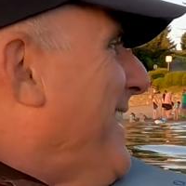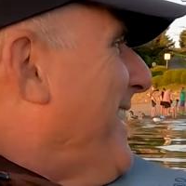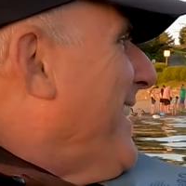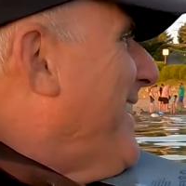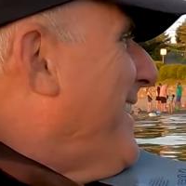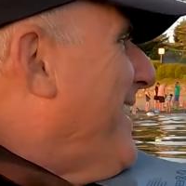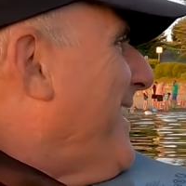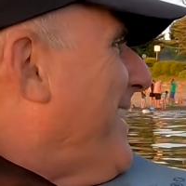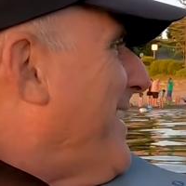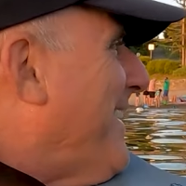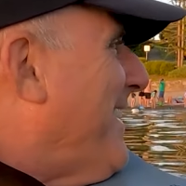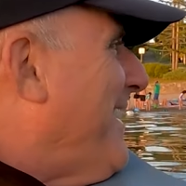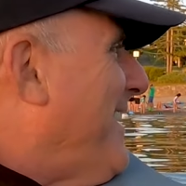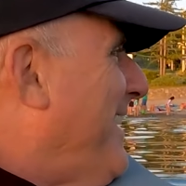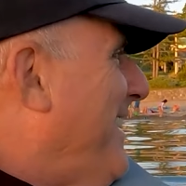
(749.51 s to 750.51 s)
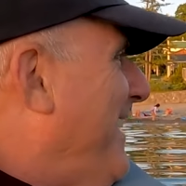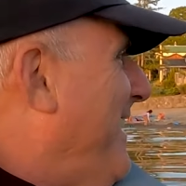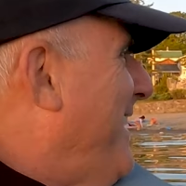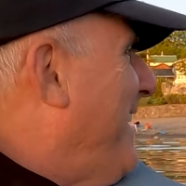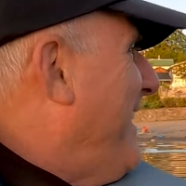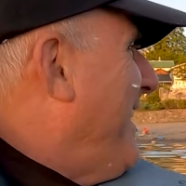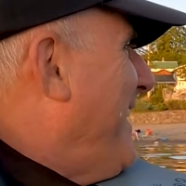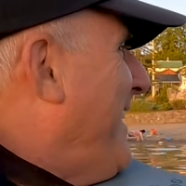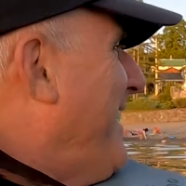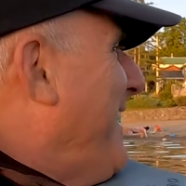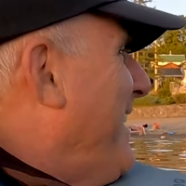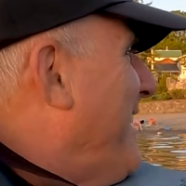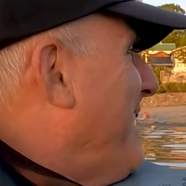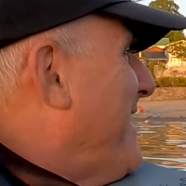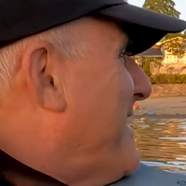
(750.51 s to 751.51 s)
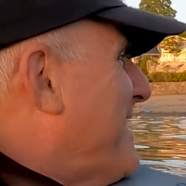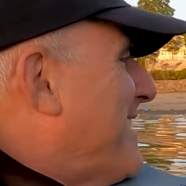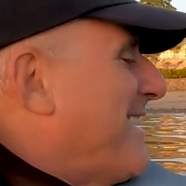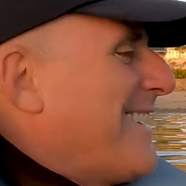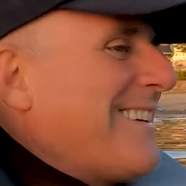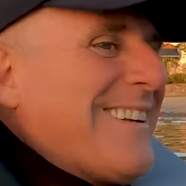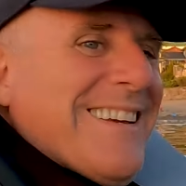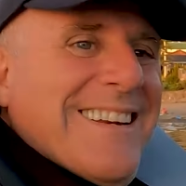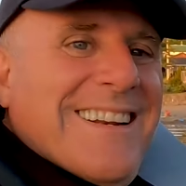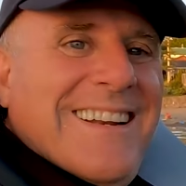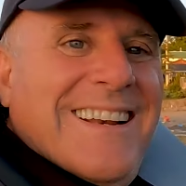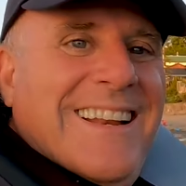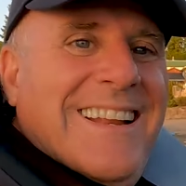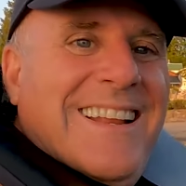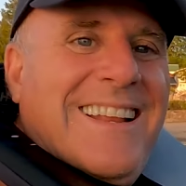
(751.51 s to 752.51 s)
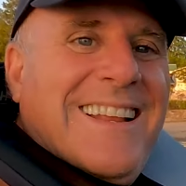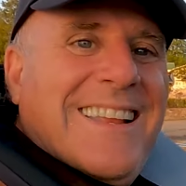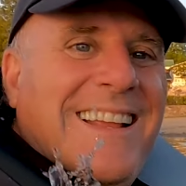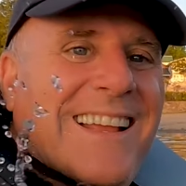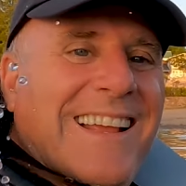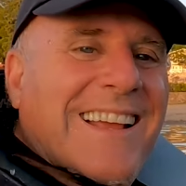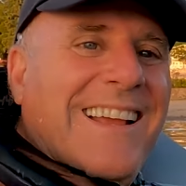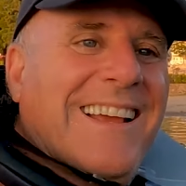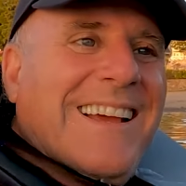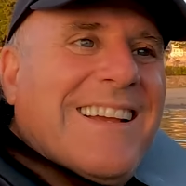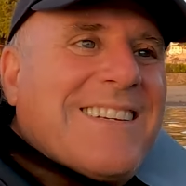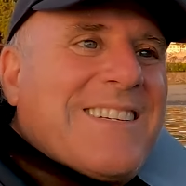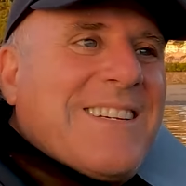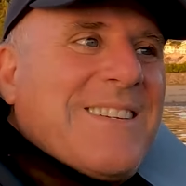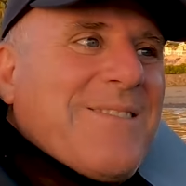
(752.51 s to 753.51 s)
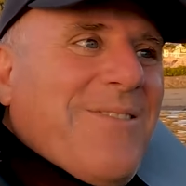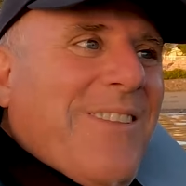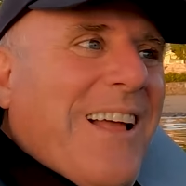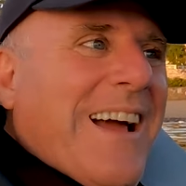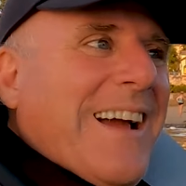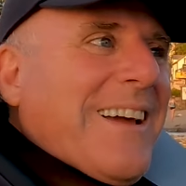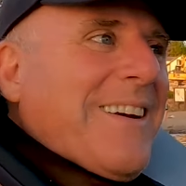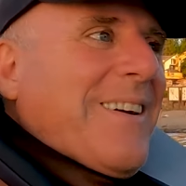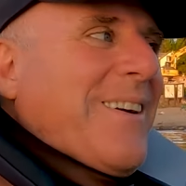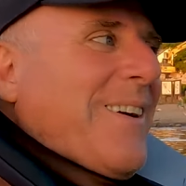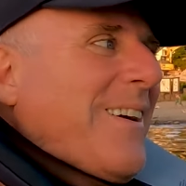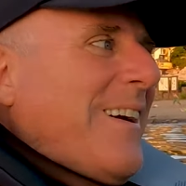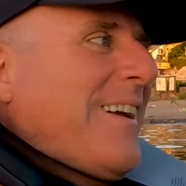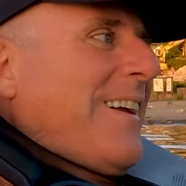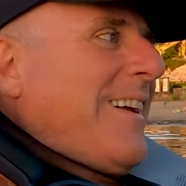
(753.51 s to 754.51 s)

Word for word: oh she did it and she's flagging her,